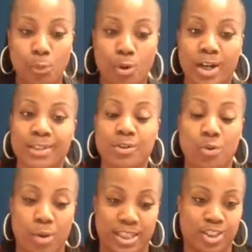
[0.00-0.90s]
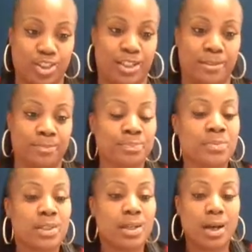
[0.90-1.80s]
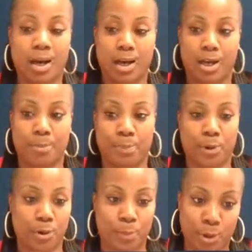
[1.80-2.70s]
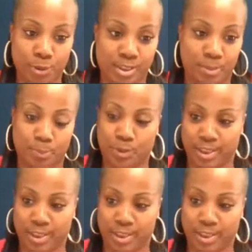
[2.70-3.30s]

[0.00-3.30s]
1 question per person,